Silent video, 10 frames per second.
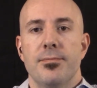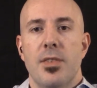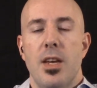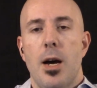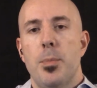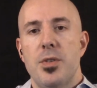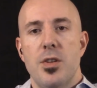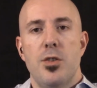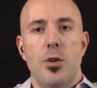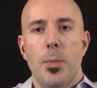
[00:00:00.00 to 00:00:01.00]
the
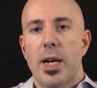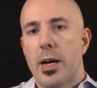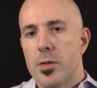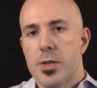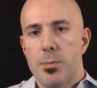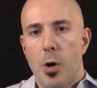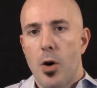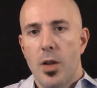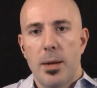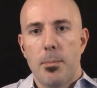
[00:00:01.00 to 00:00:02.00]
opposition, no matter how
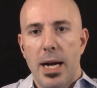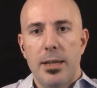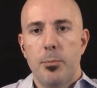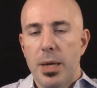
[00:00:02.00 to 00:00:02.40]
small it might